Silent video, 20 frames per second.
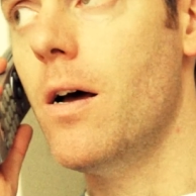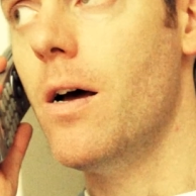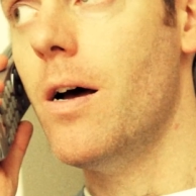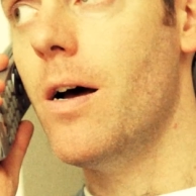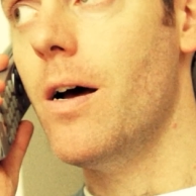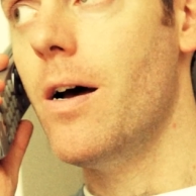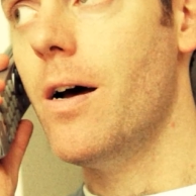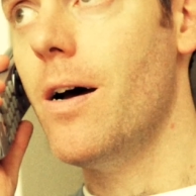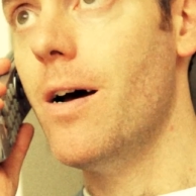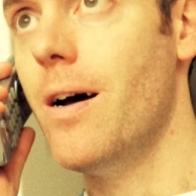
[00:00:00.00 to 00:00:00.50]
her
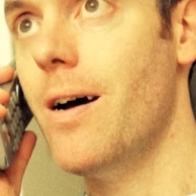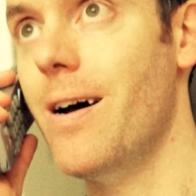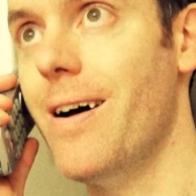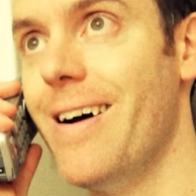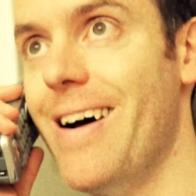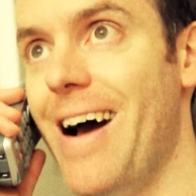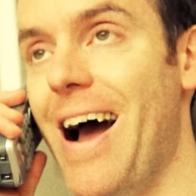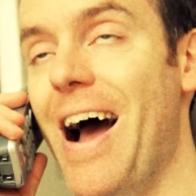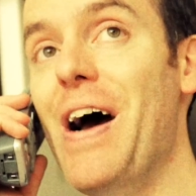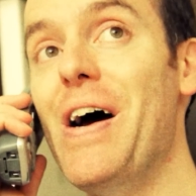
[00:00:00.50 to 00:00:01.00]
back, and I'm
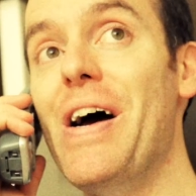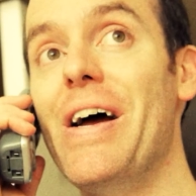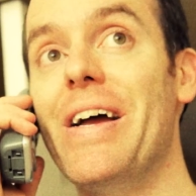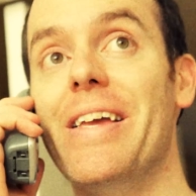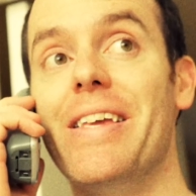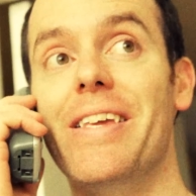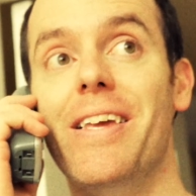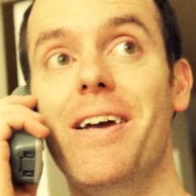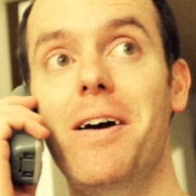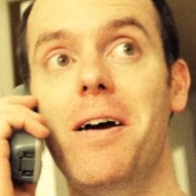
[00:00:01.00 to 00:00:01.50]
like, hey,
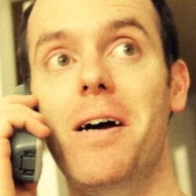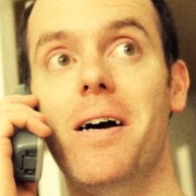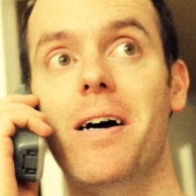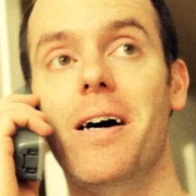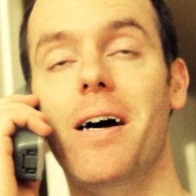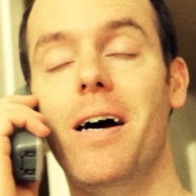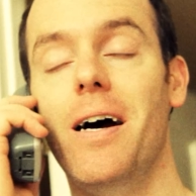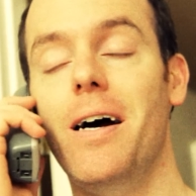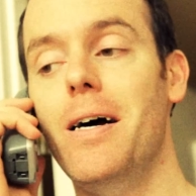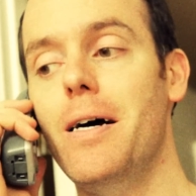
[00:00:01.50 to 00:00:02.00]

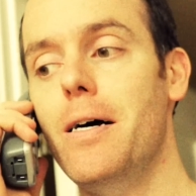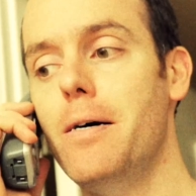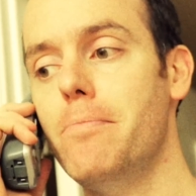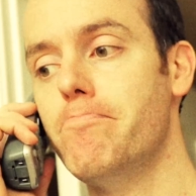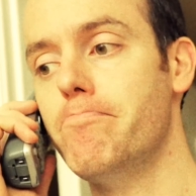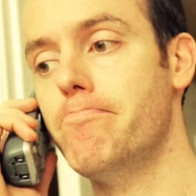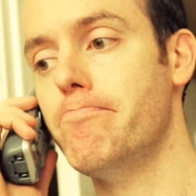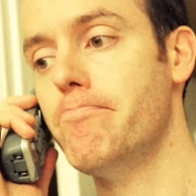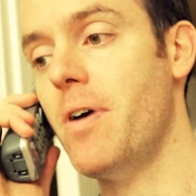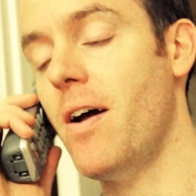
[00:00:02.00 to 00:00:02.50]

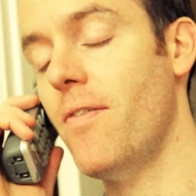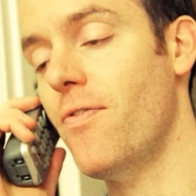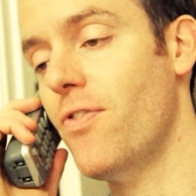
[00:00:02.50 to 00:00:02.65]
let's